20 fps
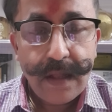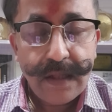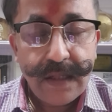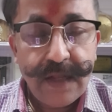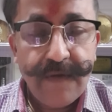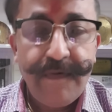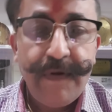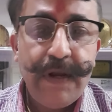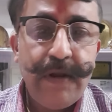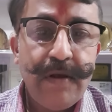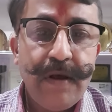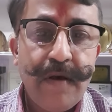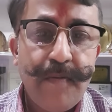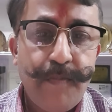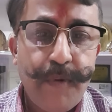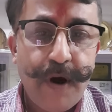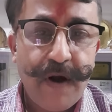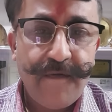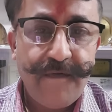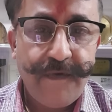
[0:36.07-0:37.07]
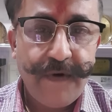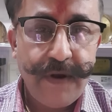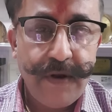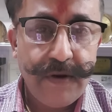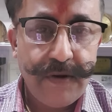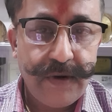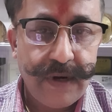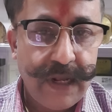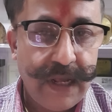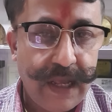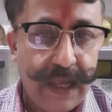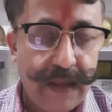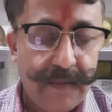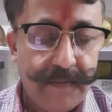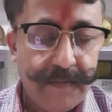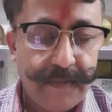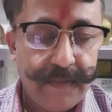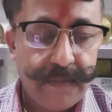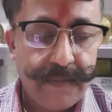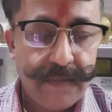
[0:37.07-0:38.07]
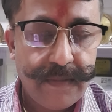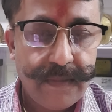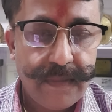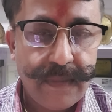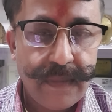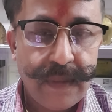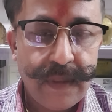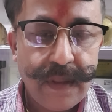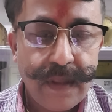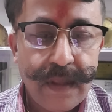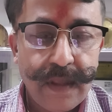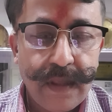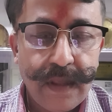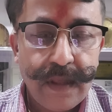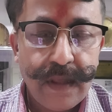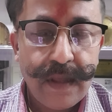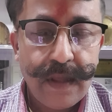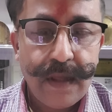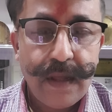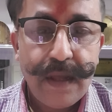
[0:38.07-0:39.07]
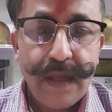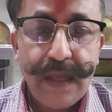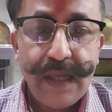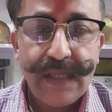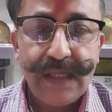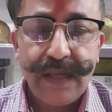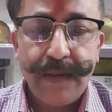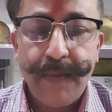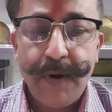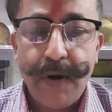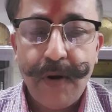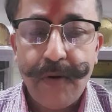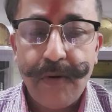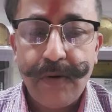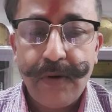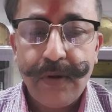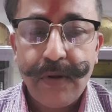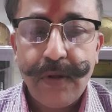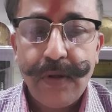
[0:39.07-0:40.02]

The video I bought for you today is about